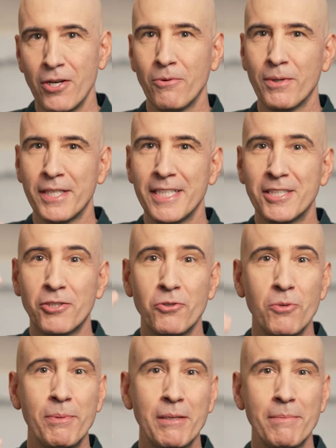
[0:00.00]
with each
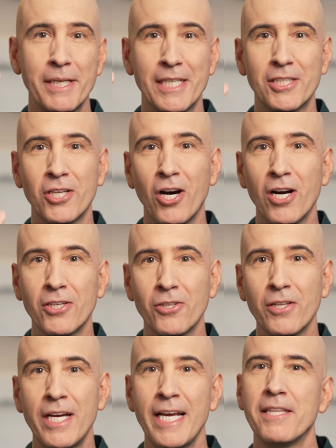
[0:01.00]
grouping being a
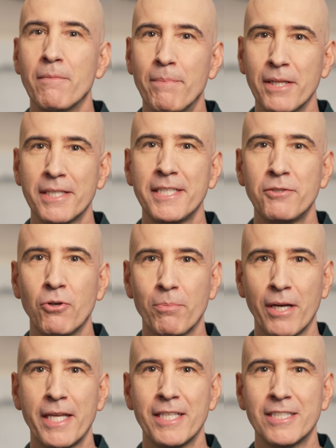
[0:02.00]
toggle and the ability to
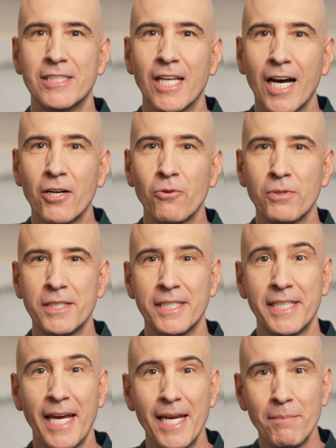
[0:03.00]
apply this not only to
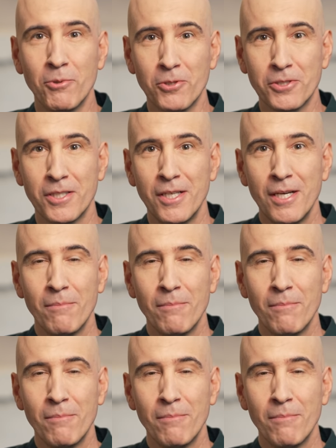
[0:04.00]
tables,